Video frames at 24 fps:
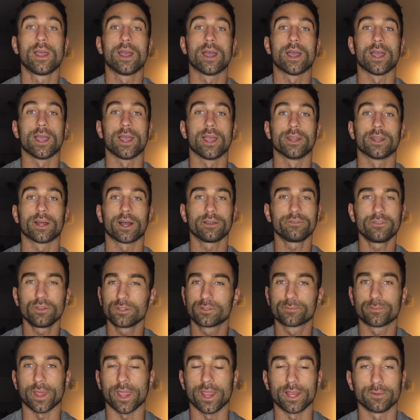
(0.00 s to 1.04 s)
And I've
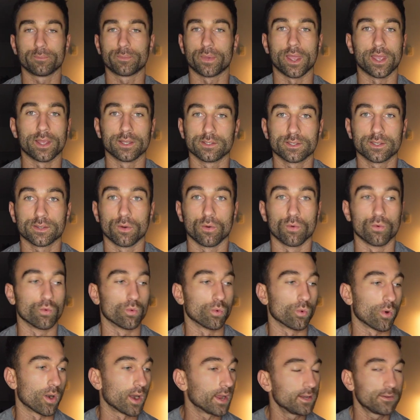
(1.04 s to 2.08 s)
used paint pens
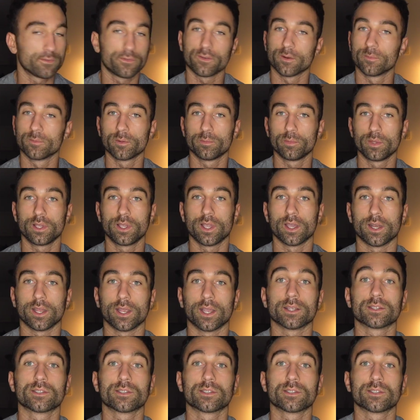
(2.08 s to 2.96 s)
right from the beginning.